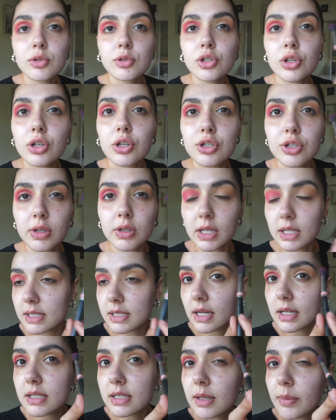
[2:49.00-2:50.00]
going to do the
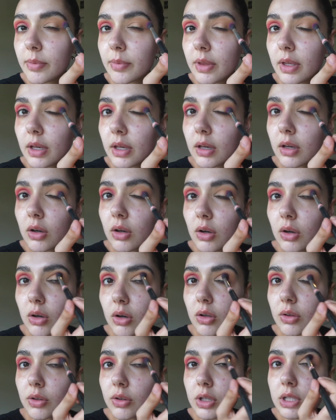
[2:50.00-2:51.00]
exact same thing
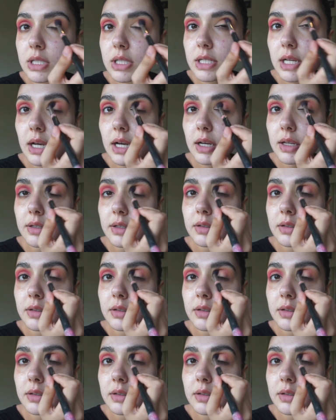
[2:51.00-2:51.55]
on the other side.